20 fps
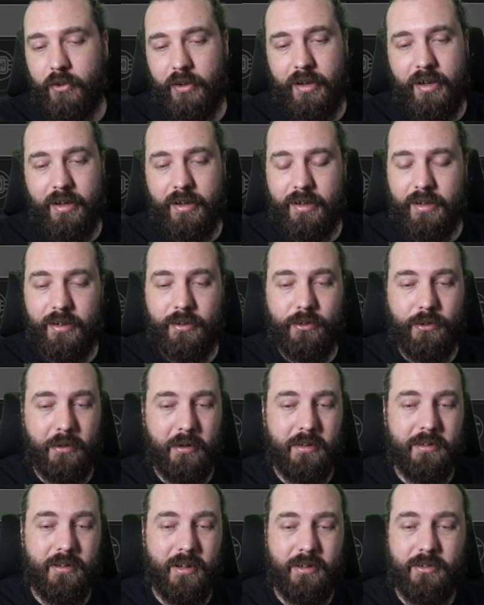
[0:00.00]

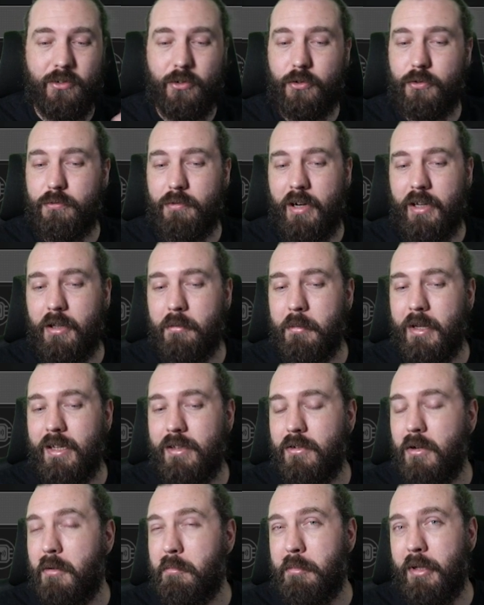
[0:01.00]
so I'd just
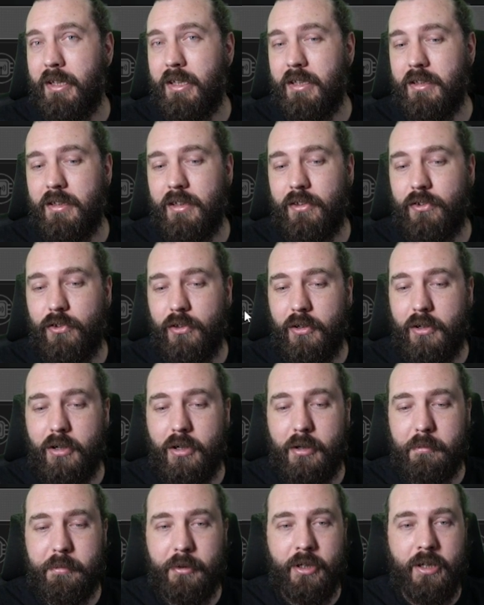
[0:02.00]
recommend not picking this
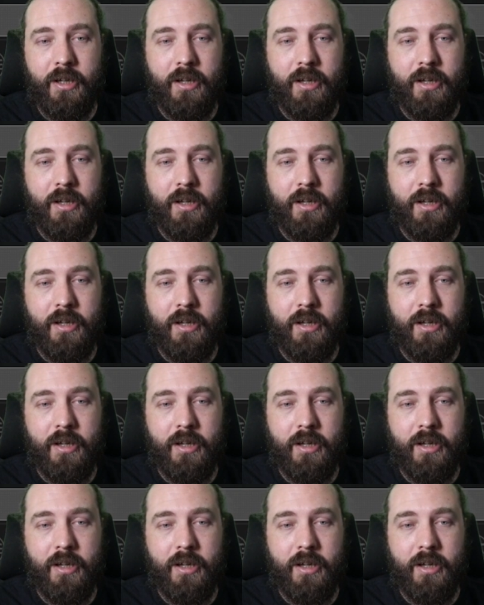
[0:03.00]
up.